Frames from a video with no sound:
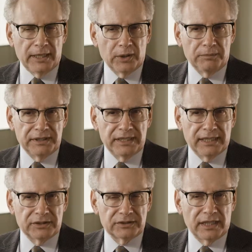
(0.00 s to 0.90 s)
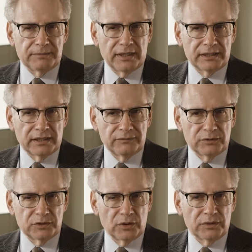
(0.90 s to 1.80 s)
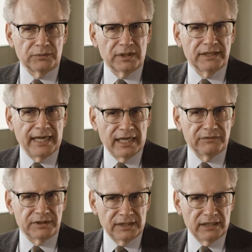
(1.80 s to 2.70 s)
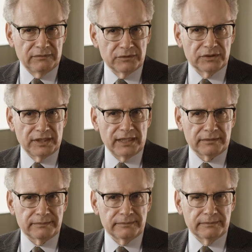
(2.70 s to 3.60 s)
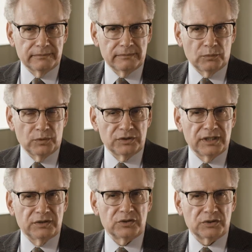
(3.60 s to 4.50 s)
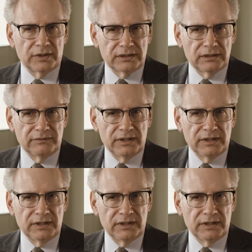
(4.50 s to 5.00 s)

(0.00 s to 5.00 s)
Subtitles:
help me get outside my comfort zone and really advocate for Zach was instructive.